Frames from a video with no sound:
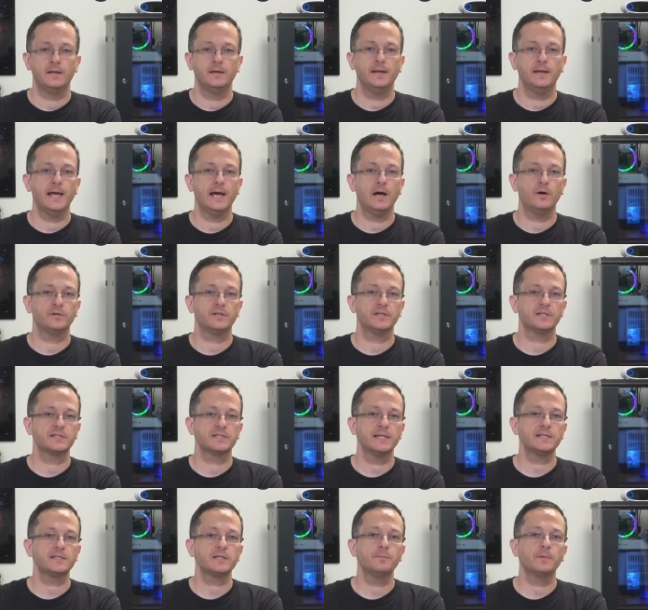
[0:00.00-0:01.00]
Now, to
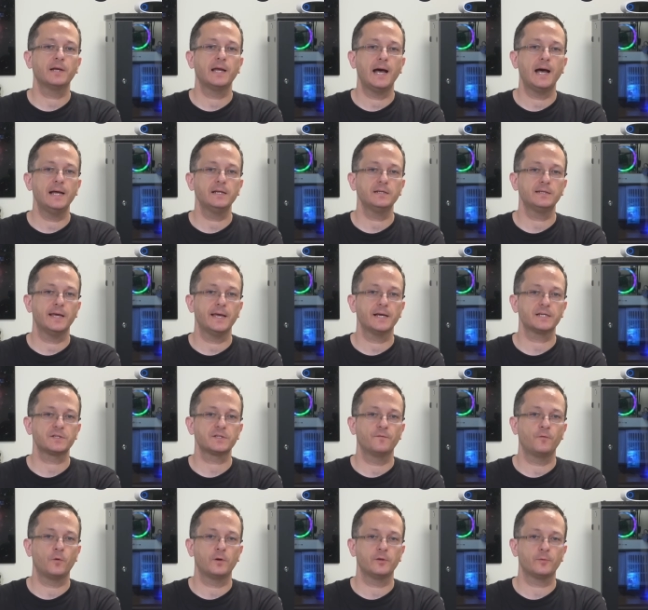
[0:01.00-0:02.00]
set some
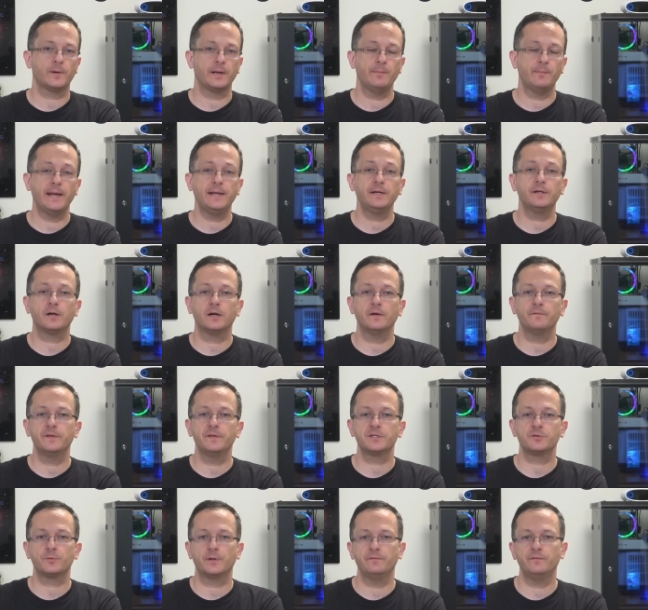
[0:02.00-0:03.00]
context for the remainder of
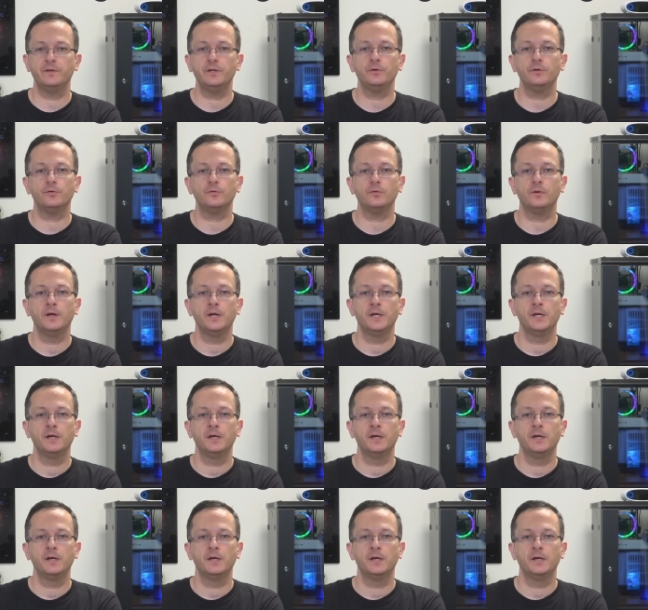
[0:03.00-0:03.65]
this review,